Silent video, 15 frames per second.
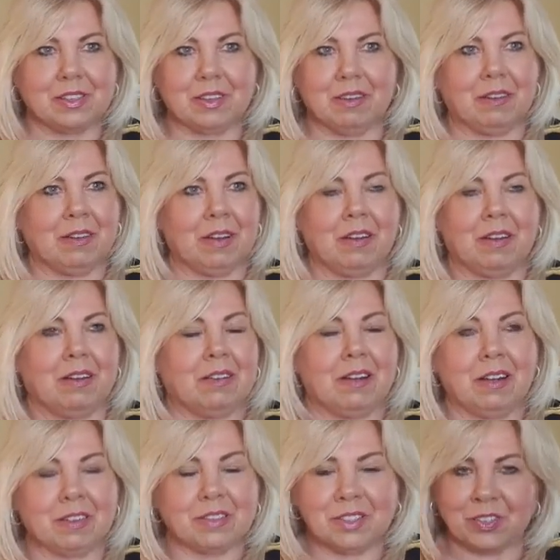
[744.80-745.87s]
or
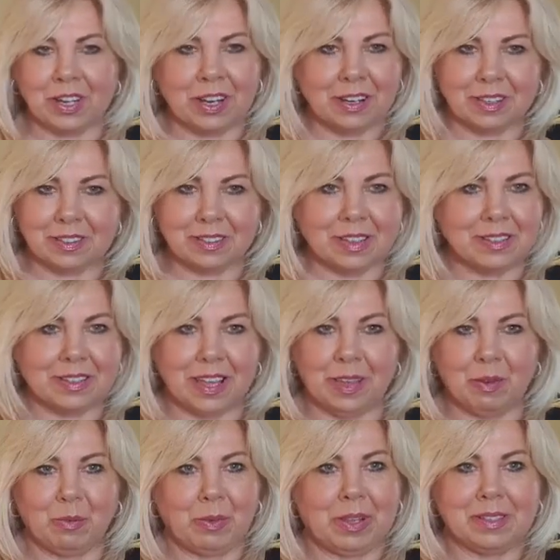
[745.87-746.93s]
Australia
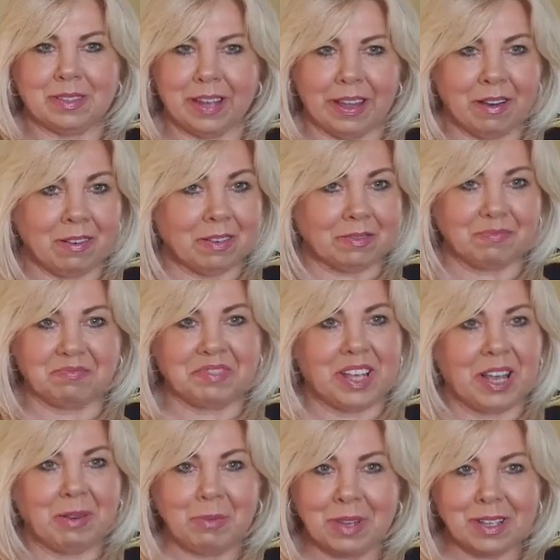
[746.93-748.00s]
6-8 weeks later,
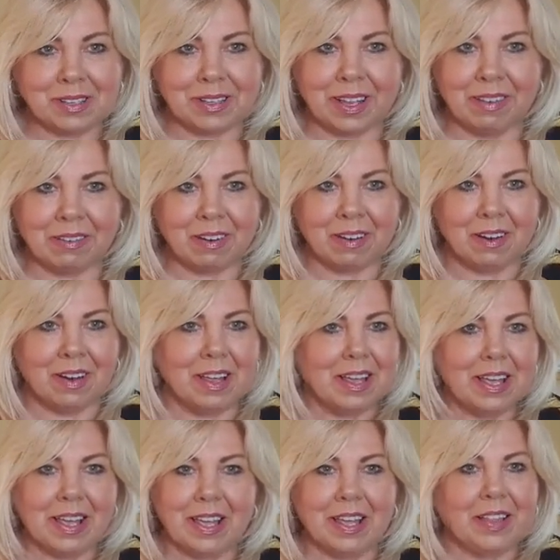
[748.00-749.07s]
10 weeks later,
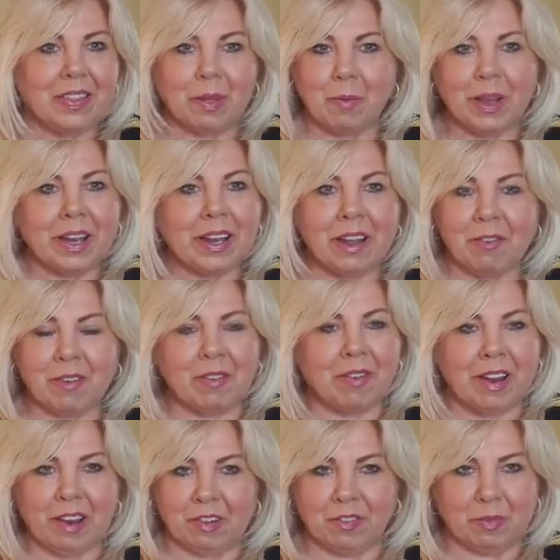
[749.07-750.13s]
they might never have
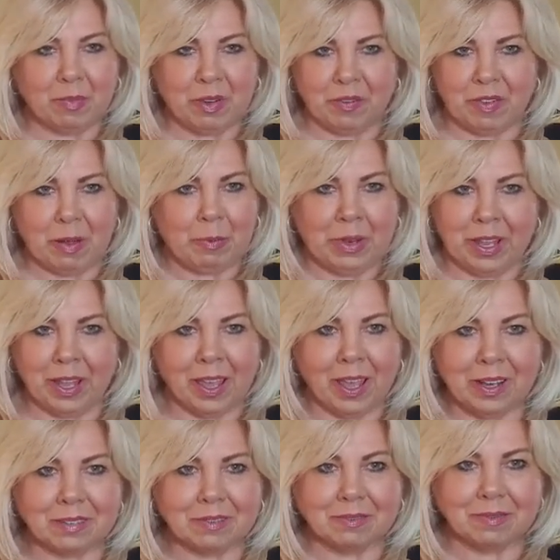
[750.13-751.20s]
heard from their family again.